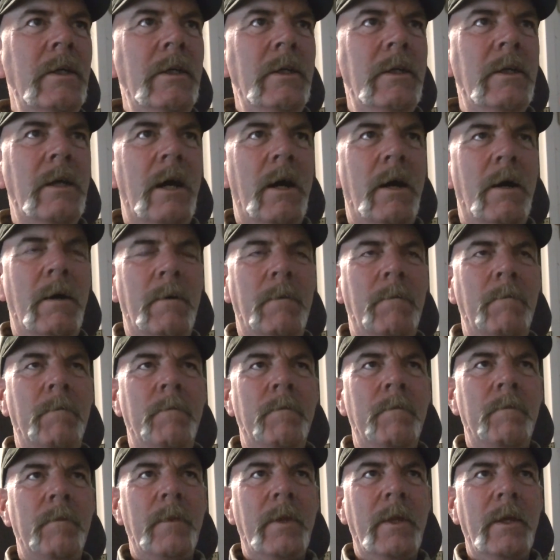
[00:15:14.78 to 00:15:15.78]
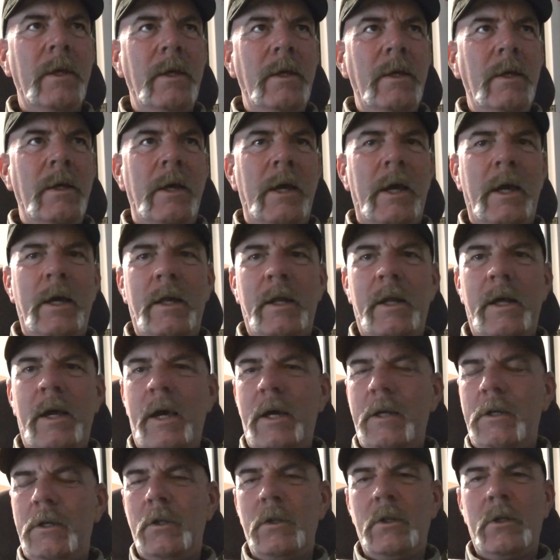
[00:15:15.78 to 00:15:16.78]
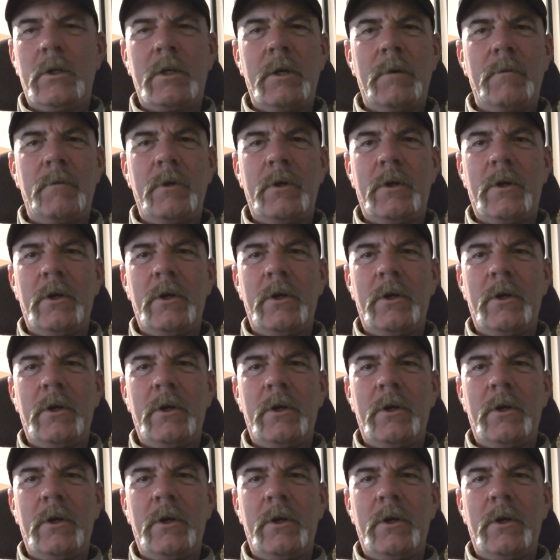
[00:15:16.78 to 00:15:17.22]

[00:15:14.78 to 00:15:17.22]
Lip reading: um, and had to look up their